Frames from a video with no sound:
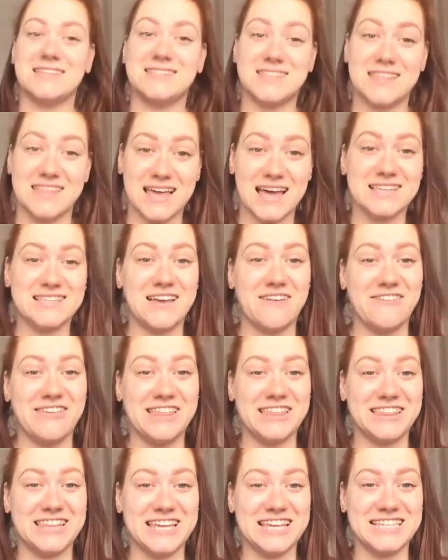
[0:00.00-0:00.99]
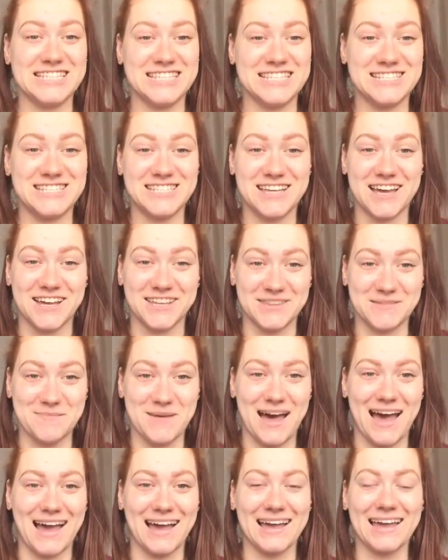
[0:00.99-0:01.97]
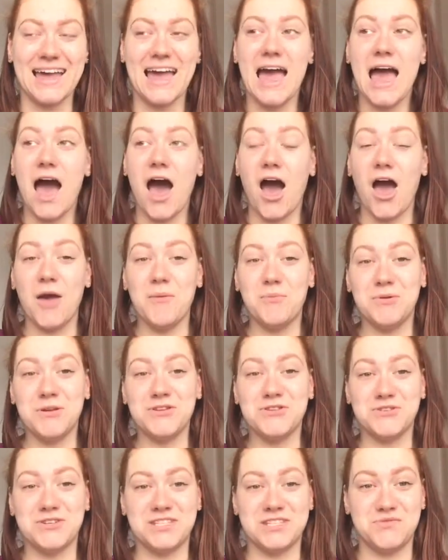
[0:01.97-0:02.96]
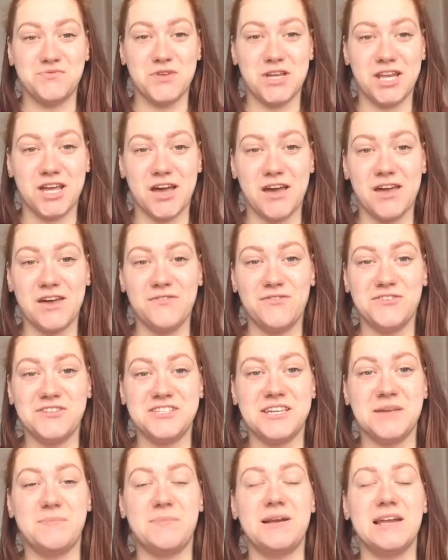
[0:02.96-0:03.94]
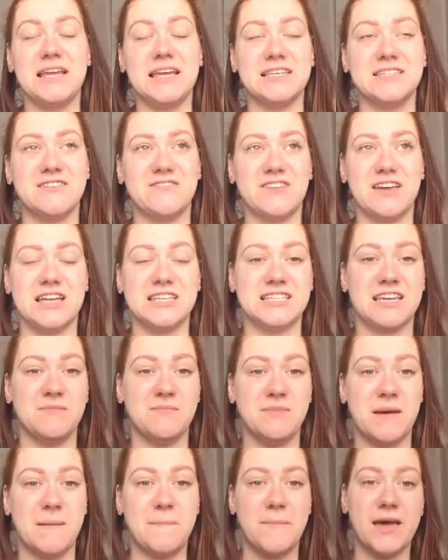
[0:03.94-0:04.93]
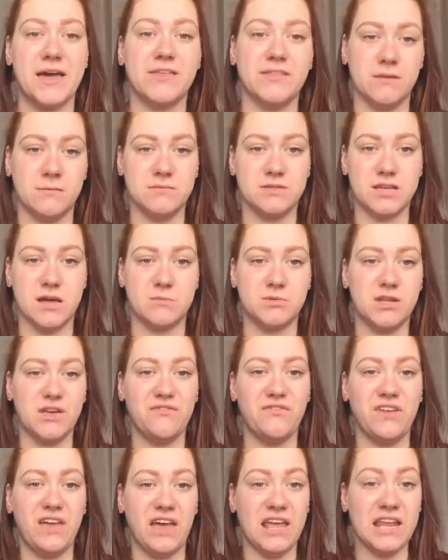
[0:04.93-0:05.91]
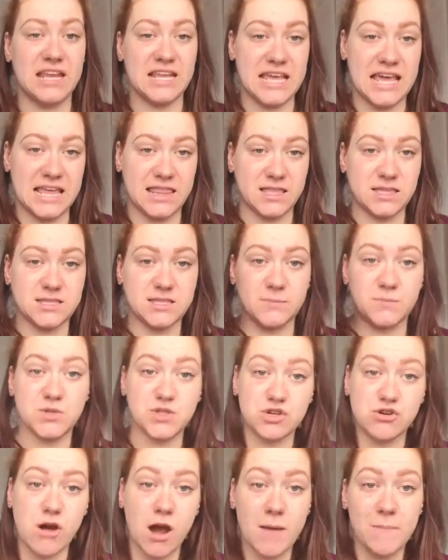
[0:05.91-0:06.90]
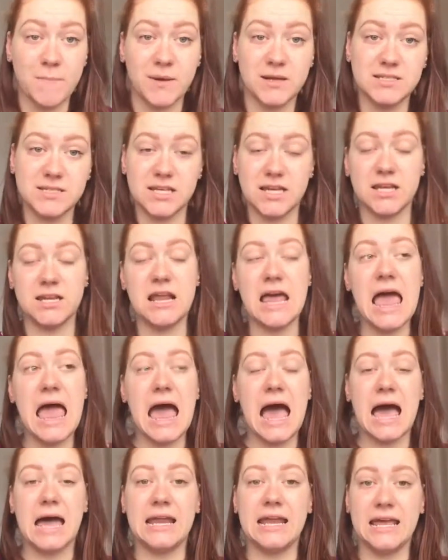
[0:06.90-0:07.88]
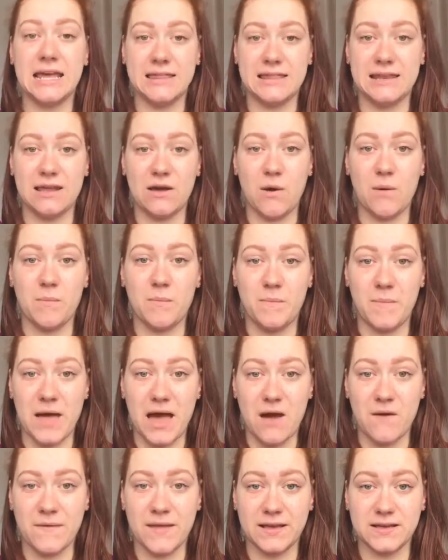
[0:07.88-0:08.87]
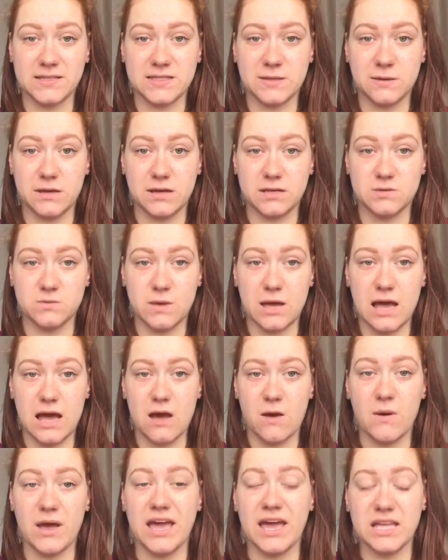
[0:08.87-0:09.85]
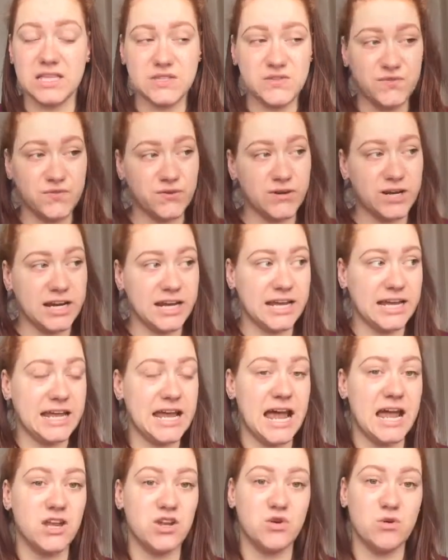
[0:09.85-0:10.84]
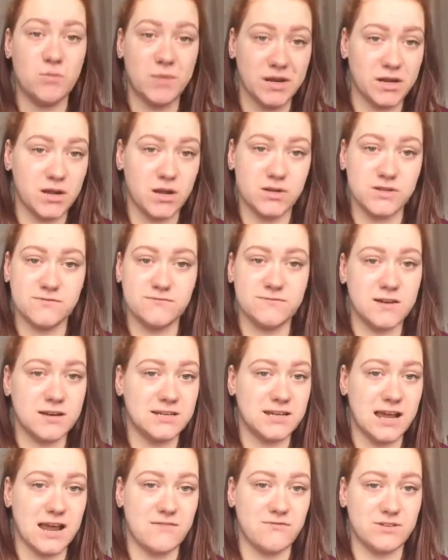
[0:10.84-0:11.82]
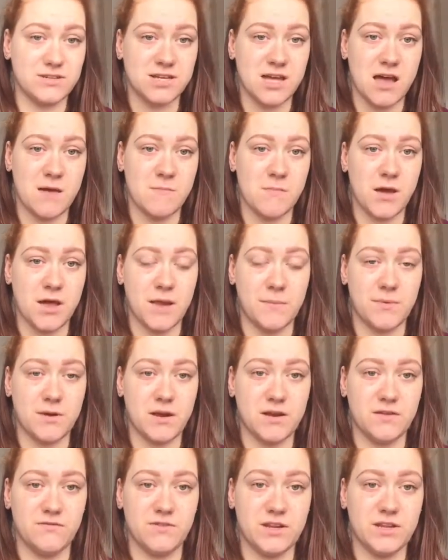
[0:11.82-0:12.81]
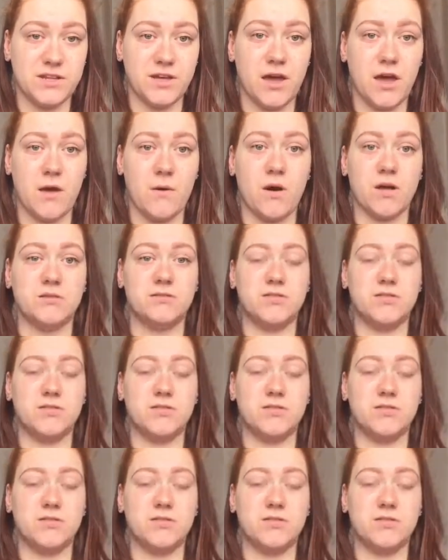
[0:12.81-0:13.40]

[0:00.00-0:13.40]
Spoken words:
So that is everything that is inside the bag. I hope you enjoyed this video. If you did, please don't forget to give me a big thumbs up. Don't forget to hit the subscribe button and hit the little bell next to it as well. It's free and you'll be notified every time I upload a video. I